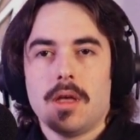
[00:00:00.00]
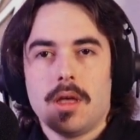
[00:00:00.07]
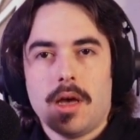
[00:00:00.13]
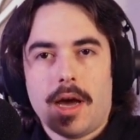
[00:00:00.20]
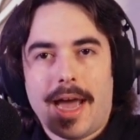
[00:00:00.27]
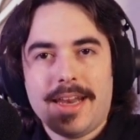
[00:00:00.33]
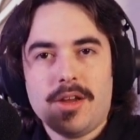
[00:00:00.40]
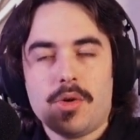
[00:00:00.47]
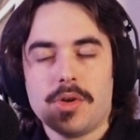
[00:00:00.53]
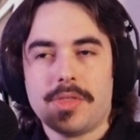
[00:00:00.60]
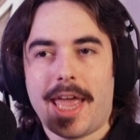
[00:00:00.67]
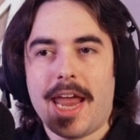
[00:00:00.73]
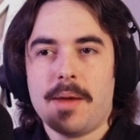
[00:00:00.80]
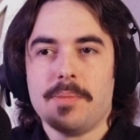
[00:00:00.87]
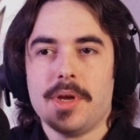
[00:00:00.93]
I know what
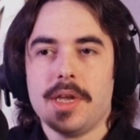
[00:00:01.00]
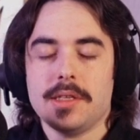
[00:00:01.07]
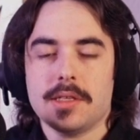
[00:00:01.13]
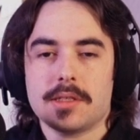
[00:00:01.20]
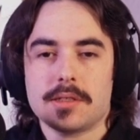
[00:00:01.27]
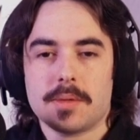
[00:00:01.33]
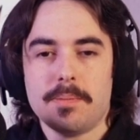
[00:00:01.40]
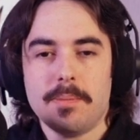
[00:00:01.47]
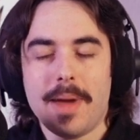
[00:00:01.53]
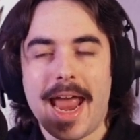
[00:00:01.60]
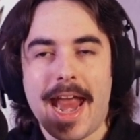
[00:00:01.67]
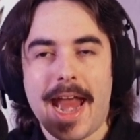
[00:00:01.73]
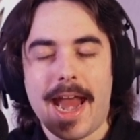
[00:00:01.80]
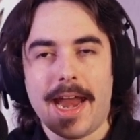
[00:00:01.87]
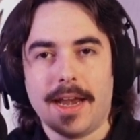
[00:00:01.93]
that means. It's a
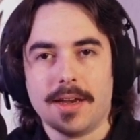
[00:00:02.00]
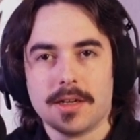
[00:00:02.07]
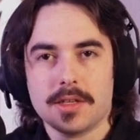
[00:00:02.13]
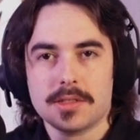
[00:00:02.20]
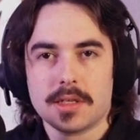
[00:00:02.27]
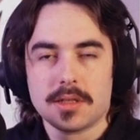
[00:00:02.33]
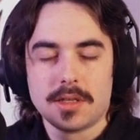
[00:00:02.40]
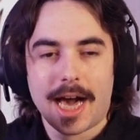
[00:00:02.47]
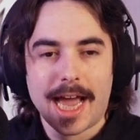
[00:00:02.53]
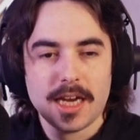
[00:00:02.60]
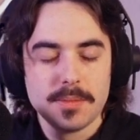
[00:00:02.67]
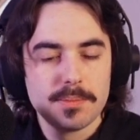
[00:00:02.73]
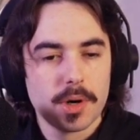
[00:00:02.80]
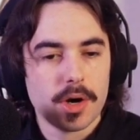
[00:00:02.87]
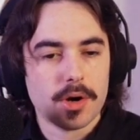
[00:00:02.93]
man. Because the
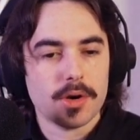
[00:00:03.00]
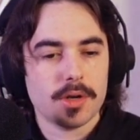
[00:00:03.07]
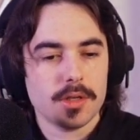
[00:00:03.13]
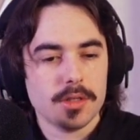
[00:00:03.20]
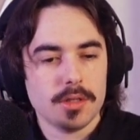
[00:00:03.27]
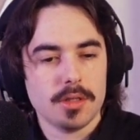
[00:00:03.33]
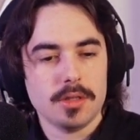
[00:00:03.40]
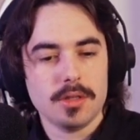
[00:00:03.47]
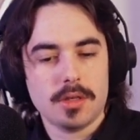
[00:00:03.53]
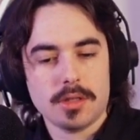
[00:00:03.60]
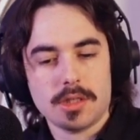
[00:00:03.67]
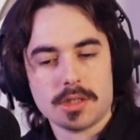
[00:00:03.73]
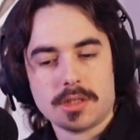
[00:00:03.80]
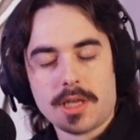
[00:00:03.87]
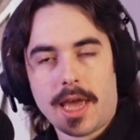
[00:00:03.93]
line part, you could
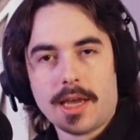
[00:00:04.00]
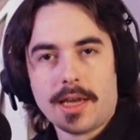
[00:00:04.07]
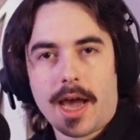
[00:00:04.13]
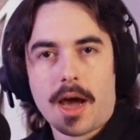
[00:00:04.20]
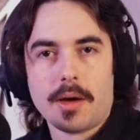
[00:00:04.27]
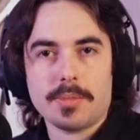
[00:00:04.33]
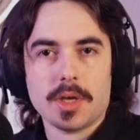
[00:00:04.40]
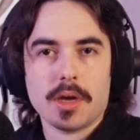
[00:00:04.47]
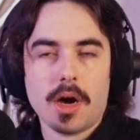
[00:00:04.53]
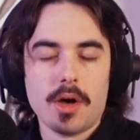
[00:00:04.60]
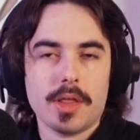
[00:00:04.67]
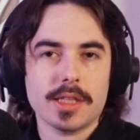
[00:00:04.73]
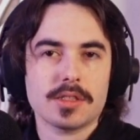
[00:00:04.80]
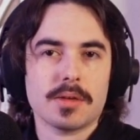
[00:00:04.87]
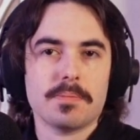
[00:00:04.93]
just take out. Be like, oh,
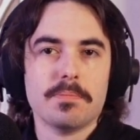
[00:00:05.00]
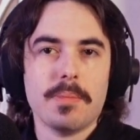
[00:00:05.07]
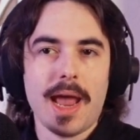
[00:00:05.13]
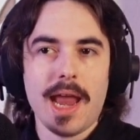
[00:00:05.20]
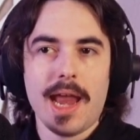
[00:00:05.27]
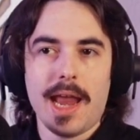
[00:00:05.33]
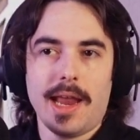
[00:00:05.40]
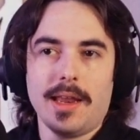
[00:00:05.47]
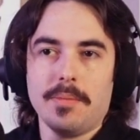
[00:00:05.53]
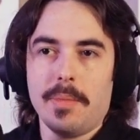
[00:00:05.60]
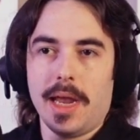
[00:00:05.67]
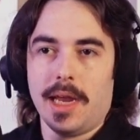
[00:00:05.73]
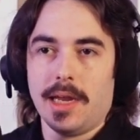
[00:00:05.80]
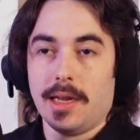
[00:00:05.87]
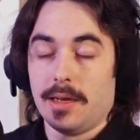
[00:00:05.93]
that's a
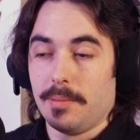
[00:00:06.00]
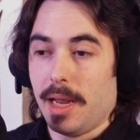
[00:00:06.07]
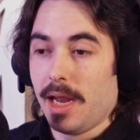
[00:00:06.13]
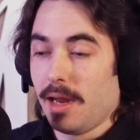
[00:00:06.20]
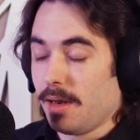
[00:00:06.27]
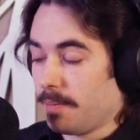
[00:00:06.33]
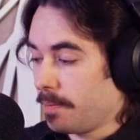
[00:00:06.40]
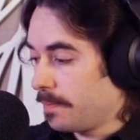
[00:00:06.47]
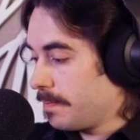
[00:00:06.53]
man.